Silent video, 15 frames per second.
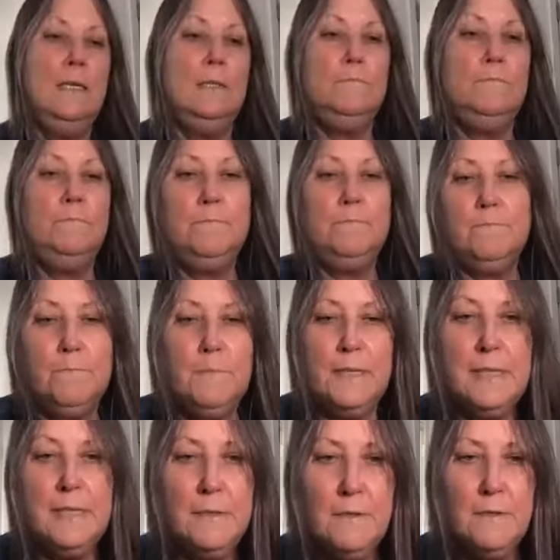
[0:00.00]
But
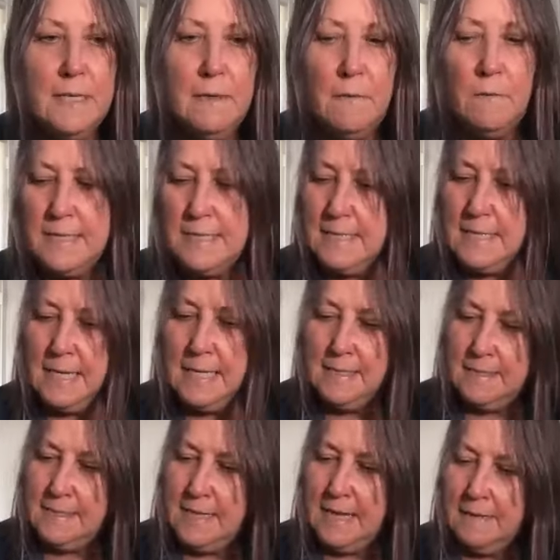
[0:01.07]
the other thing I want to say
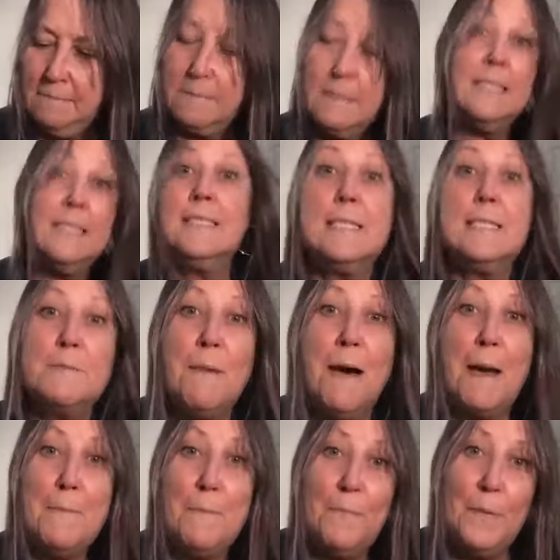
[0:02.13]
is that since it's
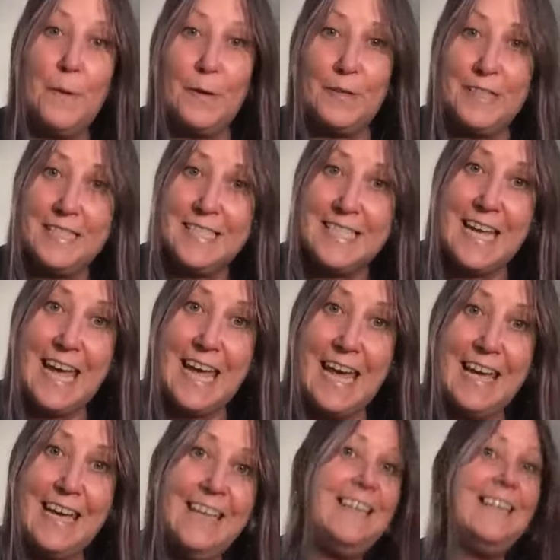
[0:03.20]
my
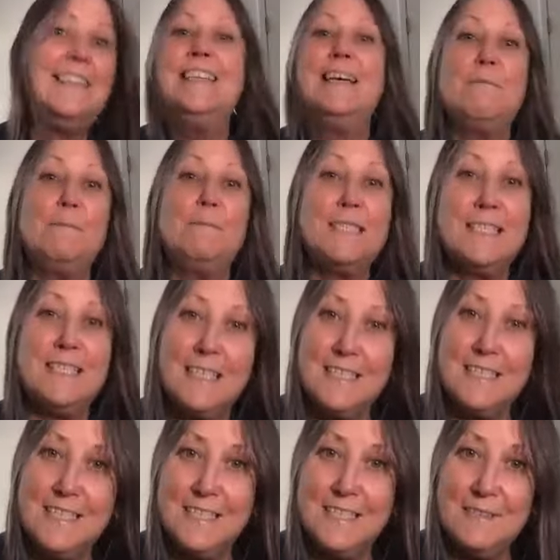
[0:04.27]
birthday and I'm
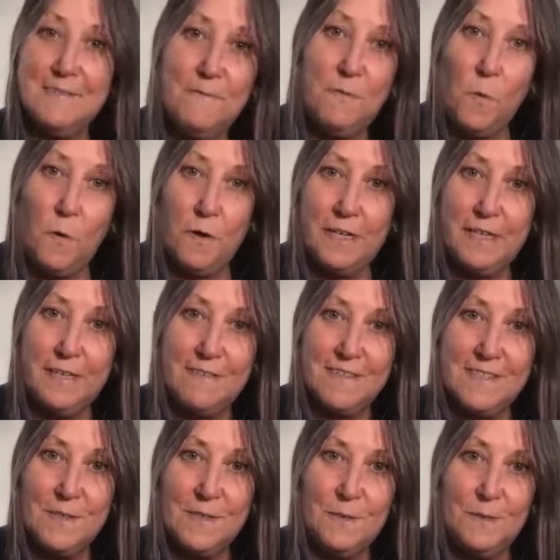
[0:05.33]
64
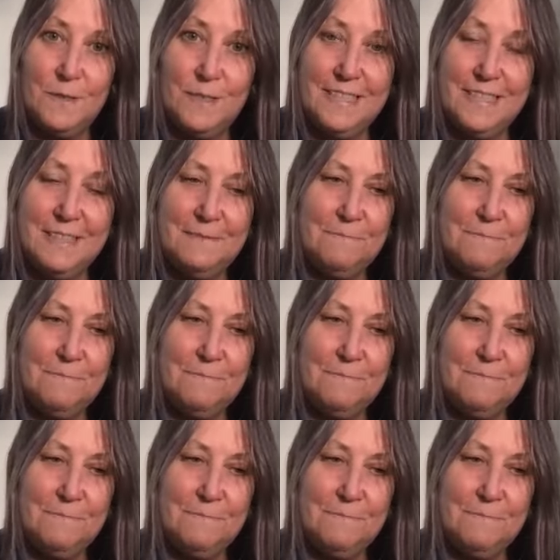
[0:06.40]
years old,